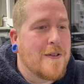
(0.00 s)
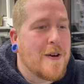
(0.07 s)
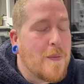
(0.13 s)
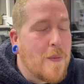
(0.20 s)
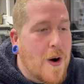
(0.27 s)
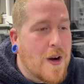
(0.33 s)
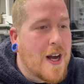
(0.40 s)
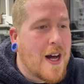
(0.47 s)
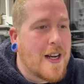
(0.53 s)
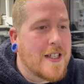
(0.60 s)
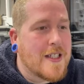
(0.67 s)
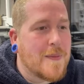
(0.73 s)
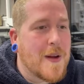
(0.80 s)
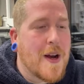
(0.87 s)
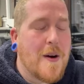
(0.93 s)
right, what
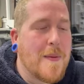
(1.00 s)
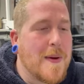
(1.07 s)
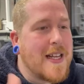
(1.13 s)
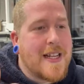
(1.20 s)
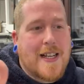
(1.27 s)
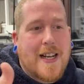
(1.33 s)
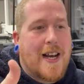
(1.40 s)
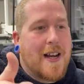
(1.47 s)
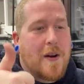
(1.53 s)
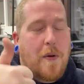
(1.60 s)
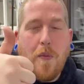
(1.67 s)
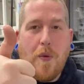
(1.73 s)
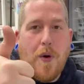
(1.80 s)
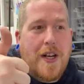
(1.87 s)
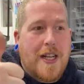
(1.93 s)
colours have we got? We need like
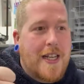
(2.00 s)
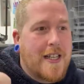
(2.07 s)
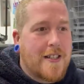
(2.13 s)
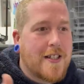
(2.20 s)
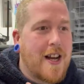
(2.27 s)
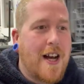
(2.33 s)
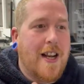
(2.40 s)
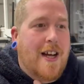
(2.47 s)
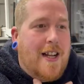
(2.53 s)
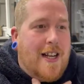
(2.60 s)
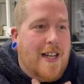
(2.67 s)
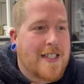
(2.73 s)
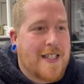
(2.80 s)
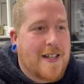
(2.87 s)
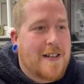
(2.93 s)
one in each colour.
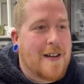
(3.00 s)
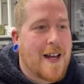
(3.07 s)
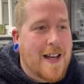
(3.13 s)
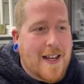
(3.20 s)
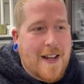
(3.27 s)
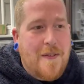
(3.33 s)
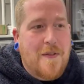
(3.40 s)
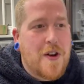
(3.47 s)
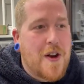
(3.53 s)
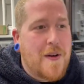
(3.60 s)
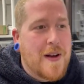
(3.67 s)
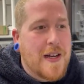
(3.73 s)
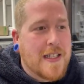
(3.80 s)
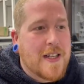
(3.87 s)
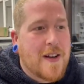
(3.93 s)
Like, like have you
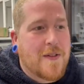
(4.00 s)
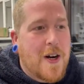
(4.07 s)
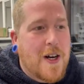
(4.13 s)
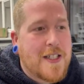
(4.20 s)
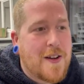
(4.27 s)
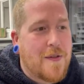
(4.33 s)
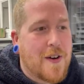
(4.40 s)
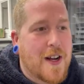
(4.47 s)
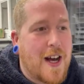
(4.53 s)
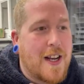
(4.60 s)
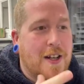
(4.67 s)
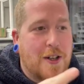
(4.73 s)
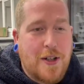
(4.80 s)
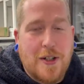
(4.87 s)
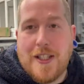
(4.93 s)
noticed I've got a different
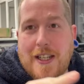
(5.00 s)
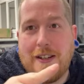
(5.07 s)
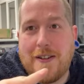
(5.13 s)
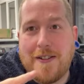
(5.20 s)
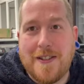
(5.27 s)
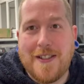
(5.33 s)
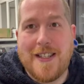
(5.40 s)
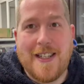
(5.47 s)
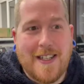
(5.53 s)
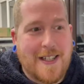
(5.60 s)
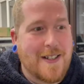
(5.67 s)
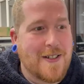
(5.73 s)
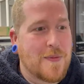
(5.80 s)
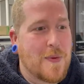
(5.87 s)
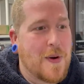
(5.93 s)
colour hoodie on in
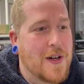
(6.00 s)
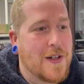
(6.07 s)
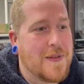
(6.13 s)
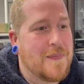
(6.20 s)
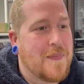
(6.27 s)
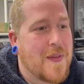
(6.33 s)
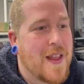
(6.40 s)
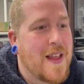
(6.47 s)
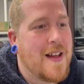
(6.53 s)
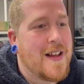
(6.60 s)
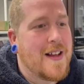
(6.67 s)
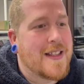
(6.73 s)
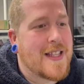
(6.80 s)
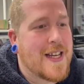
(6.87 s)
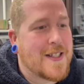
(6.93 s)
each one?
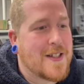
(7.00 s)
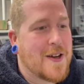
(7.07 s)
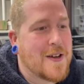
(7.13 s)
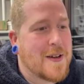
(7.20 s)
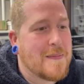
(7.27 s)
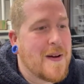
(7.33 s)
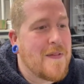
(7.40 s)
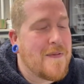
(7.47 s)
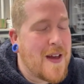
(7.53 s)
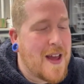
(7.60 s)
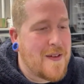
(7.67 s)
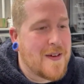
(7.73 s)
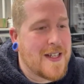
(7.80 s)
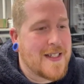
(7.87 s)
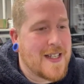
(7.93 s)
They're so good. My
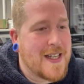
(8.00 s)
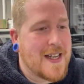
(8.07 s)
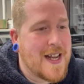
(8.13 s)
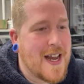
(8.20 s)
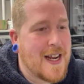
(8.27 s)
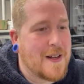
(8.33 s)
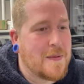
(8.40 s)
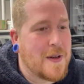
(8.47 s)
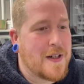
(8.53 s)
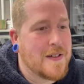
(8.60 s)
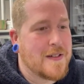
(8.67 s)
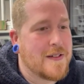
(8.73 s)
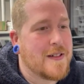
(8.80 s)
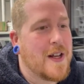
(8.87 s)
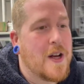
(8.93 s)
favourite is the inhaler
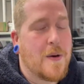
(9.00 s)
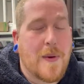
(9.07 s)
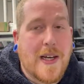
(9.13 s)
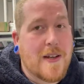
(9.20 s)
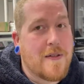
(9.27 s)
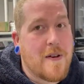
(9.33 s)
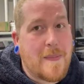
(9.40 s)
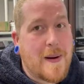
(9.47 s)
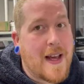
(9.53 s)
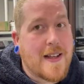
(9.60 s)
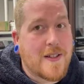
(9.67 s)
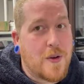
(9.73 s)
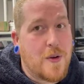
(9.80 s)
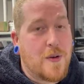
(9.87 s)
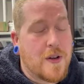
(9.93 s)
one. We're going to
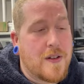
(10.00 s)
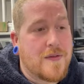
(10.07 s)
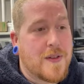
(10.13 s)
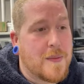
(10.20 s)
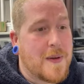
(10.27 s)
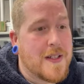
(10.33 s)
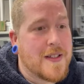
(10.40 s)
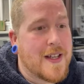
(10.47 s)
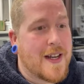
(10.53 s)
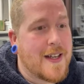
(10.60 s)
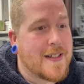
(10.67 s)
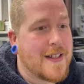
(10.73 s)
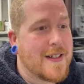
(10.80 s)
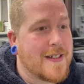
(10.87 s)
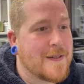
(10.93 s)
replace all of the ones I
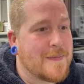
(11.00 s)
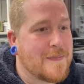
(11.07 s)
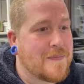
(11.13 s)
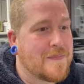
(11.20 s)
did.